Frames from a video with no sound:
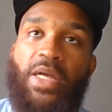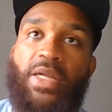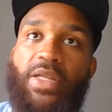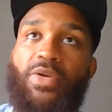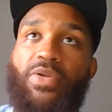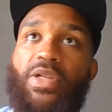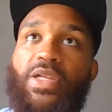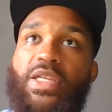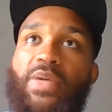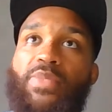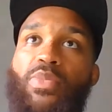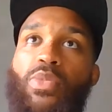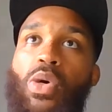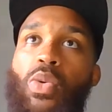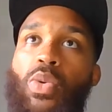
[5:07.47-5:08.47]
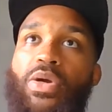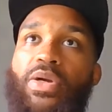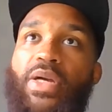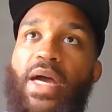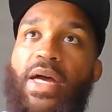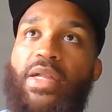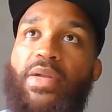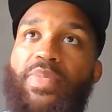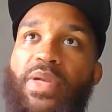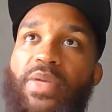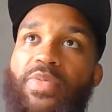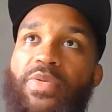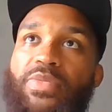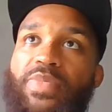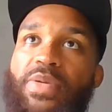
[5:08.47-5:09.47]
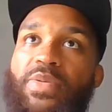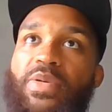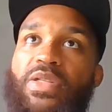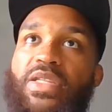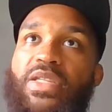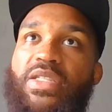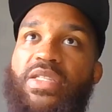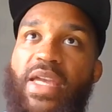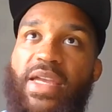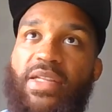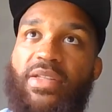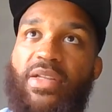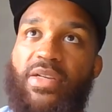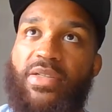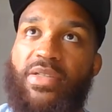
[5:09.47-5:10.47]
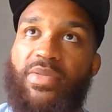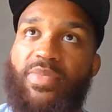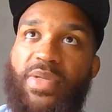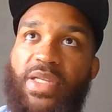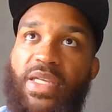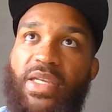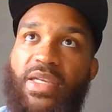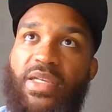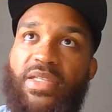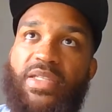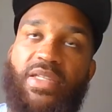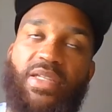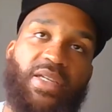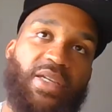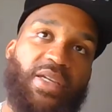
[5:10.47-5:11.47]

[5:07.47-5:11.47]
They're going to get more work out of people. People are going to stay longer because